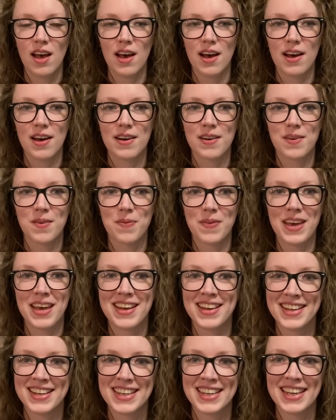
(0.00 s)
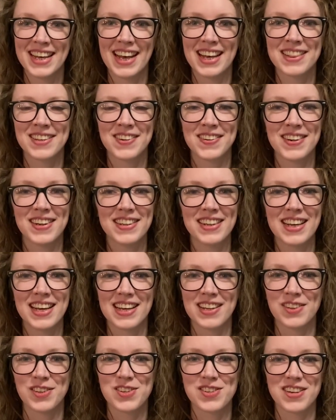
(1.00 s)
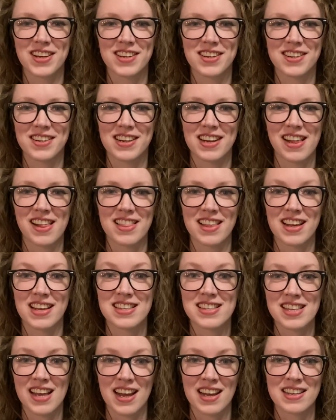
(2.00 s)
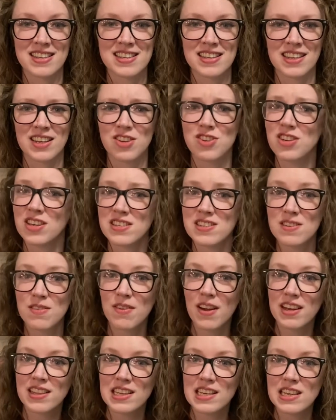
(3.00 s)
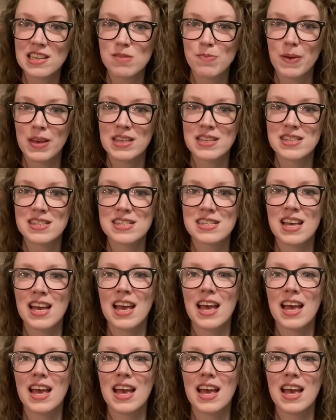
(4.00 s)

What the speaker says: Um, and they're not like illustrated or anything inside to like justify the expense.